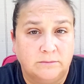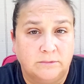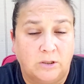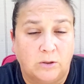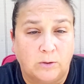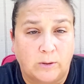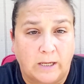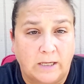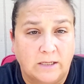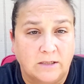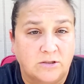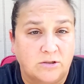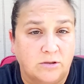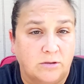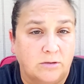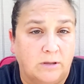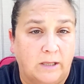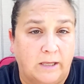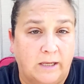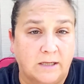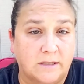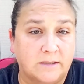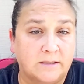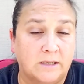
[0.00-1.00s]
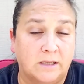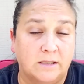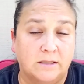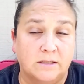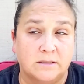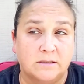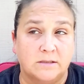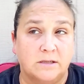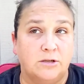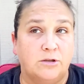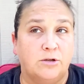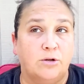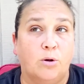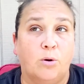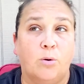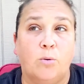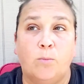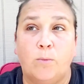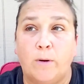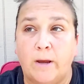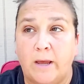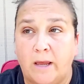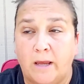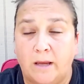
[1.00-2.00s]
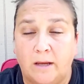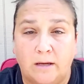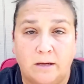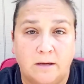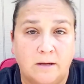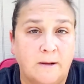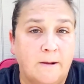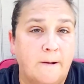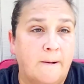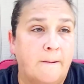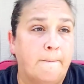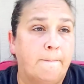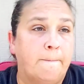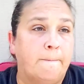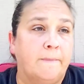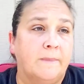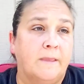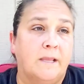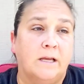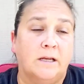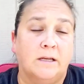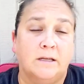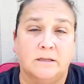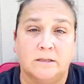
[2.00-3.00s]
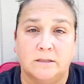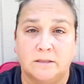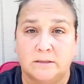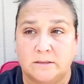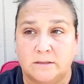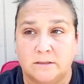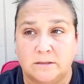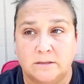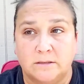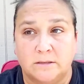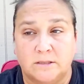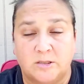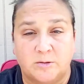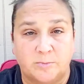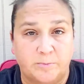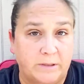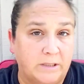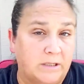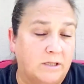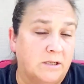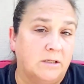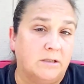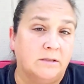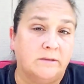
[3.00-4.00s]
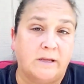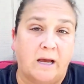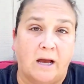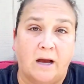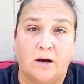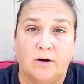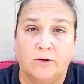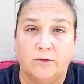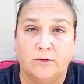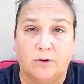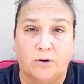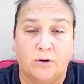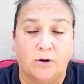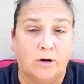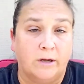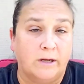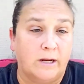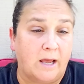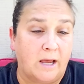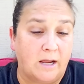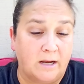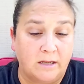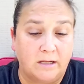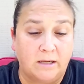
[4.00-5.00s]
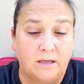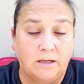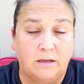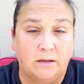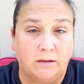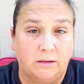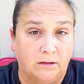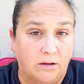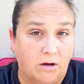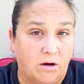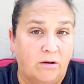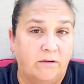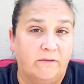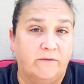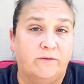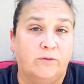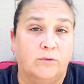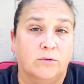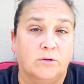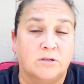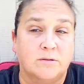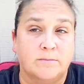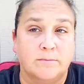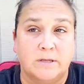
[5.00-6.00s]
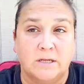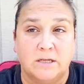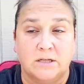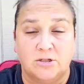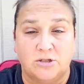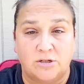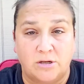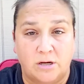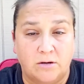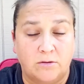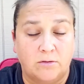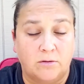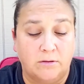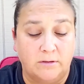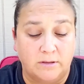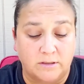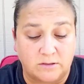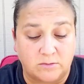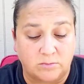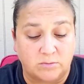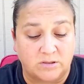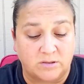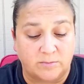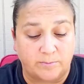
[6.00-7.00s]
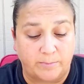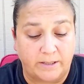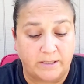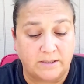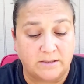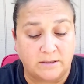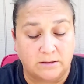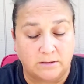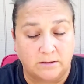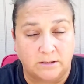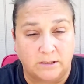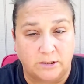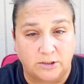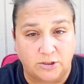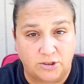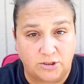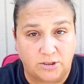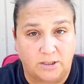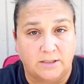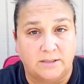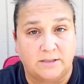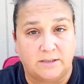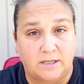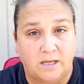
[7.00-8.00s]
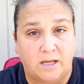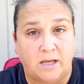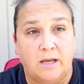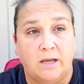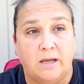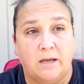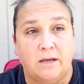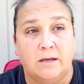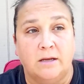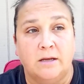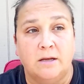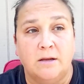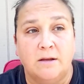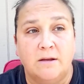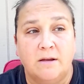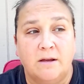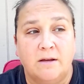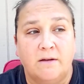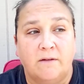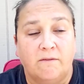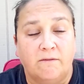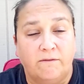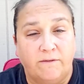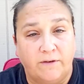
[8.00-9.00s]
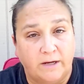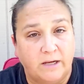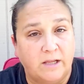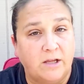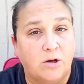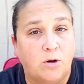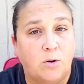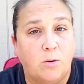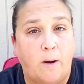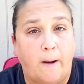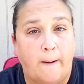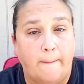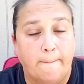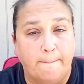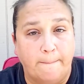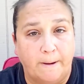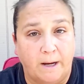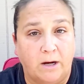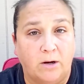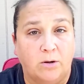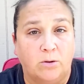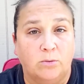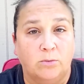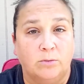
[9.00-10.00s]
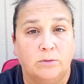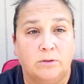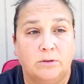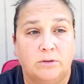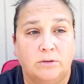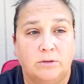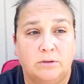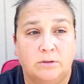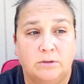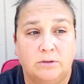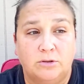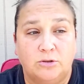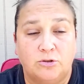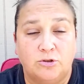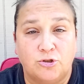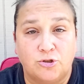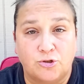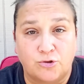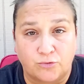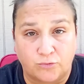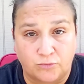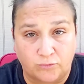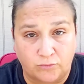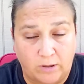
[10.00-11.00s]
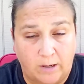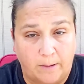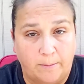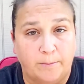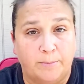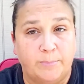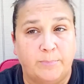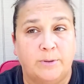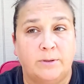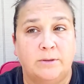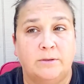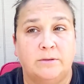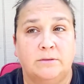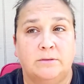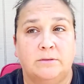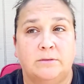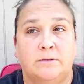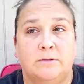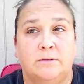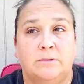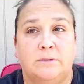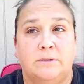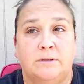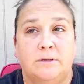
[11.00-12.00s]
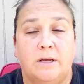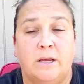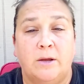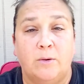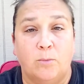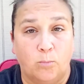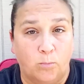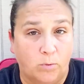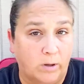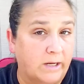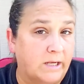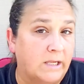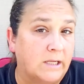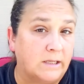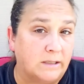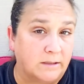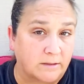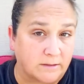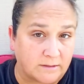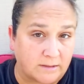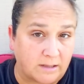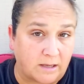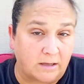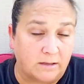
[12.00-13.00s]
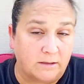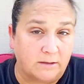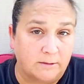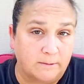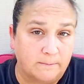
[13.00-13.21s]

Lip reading: Okay, so like I said, this in no way is speaking down on any law enforcement in general. This was basically just a video about Trump and what he said.